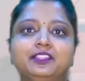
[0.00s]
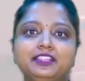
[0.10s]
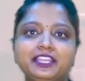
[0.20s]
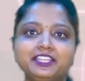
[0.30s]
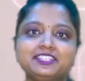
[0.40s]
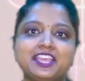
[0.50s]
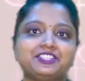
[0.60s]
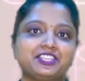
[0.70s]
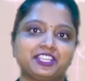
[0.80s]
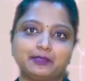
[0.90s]
Ladies
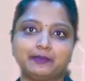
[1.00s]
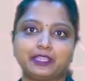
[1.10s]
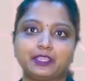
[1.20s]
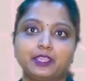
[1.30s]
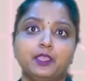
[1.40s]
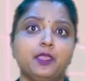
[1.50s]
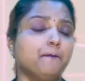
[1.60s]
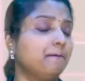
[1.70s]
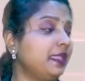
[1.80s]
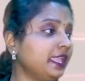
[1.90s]
and gentlemen,
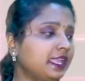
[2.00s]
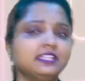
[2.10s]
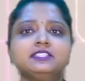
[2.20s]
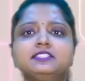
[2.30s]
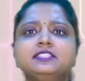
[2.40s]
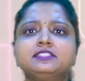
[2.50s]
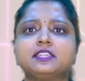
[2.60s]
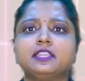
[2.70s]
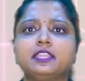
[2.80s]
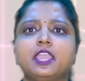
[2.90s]
being
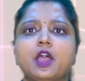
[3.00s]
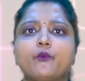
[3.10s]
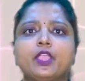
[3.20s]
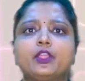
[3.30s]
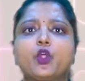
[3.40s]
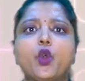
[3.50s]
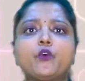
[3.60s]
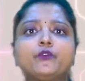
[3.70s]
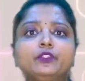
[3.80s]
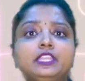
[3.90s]
consistently aware
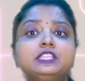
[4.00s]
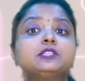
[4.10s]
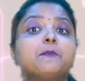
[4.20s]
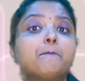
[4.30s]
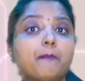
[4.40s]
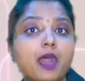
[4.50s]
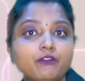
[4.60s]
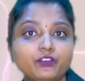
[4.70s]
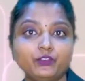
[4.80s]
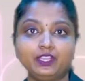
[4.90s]
of these
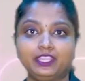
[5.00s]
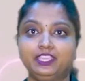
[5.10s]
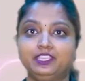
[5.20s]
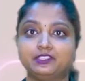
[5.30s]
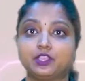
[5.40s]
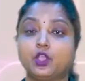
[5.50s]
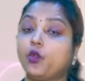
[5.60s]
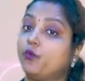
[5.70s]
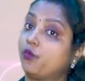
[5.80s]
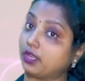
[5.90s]
powerful keys
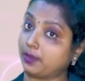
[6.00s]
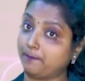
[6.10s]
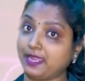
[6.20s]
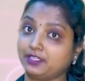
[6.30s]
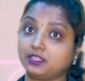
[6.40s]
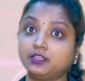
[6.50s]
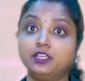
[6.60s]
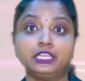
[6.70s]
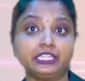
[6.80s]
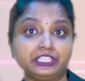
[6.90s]
for a better,
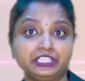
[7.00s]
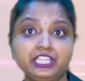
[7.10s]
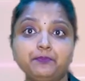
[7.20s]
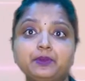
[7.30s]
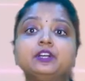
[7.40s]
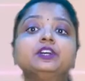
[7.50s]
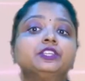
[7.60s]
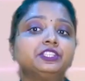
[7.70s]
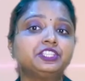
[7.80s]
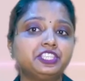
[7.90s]
deeper
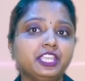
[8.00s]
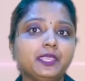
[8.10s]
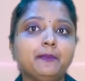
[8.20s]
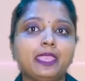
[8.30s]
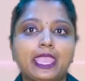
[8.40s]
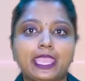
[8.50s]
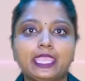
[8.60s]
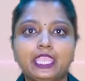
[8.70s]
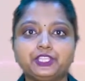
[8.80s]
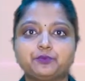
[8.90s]
team
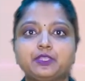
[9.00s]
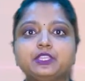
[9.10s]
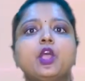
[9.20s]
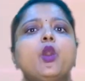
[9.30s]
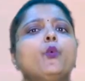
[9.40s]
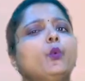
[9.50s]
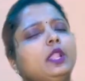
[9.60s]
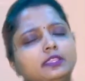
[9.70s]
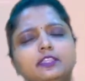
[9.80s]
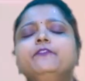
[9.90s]
engagement
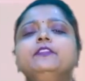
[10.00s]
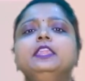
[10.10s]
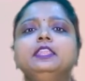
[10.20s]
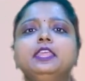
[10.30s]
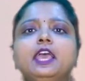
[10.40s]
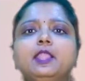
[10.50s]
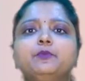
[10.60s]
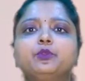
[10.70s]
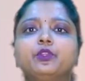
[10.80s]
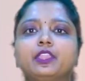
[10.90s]
will definitely
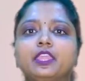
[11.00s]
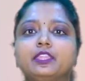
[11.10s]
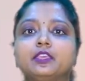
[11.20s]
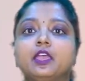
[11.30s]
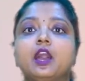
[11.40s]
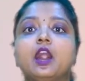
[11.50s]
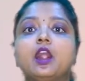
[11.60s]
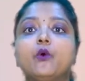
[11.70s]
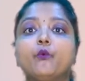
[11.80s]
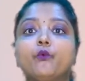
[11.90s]
help to create
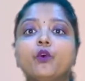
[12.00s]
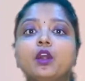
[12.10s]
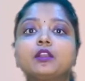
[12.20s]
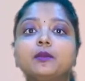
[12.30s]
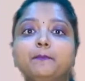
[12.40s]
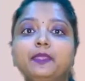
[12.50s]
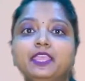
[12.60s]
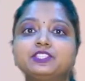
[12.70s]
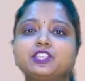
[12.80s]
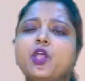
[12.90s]
a
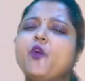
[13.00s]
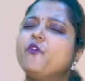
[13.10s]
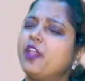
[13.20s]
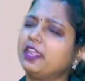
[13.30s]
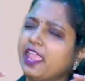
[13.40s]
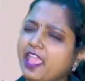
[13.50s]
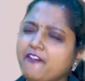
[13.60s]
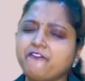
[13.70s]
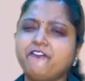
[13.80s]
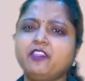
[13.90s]
workplace where
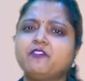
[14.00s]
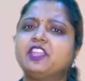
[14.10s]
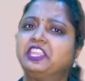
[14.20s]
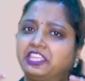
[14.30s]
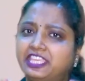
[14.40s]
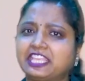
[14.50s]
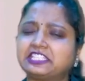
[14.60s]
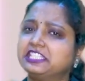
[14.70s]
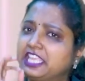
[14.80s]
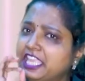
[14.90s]
everyone,
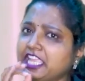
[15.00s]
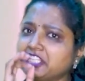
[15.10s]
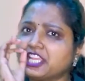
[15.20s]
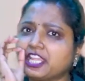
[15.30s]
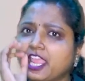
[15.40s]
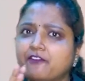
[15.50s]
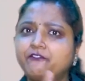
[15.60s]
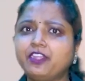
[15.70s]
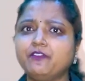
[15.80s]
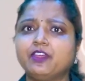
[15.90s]
yes, each and
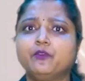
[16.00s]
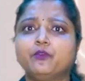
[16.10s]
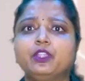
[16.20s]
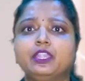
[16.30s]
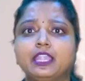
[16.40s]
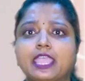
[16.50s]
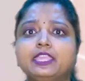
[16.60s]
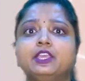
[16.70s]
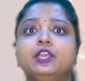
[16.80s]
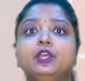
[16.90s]
everyone would
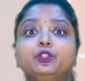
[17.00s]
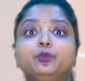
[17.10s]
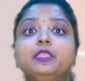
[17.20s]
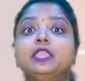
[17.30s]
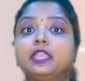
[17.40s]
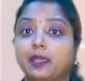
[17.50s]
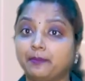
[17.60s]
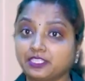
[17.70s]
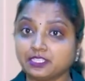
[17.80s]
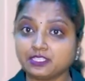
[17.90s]
like to be
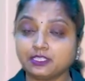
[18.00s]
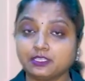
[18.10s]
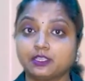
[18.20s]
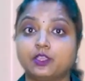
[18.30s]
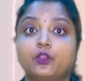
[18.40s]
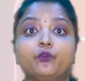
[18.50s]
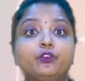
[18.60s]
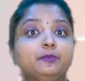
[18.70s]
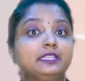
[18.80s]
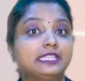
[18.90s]
committed,
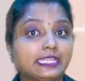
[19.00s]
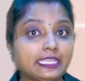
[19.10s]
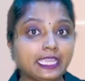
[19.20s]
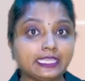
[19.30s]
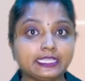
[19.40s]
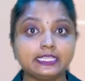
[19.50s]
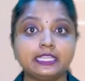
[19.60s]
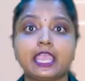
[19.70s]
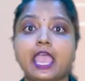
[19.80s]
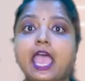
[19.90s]
would be dedicated
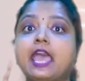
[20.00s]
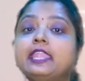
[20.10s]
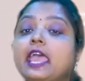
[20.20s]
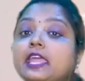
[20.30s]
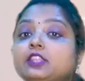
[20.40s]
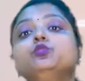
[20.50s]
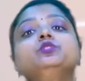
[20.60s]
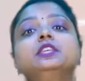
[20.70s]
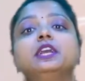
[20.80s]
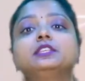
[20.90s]
and
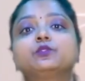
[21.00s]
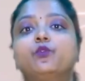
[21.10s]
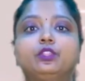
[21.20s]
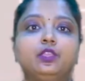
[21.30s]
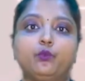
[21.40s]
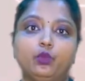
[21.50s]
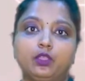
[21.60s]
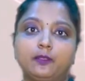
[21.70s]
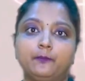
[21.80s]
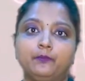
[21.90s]
enthusiastic for their
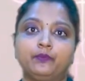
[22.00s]
work.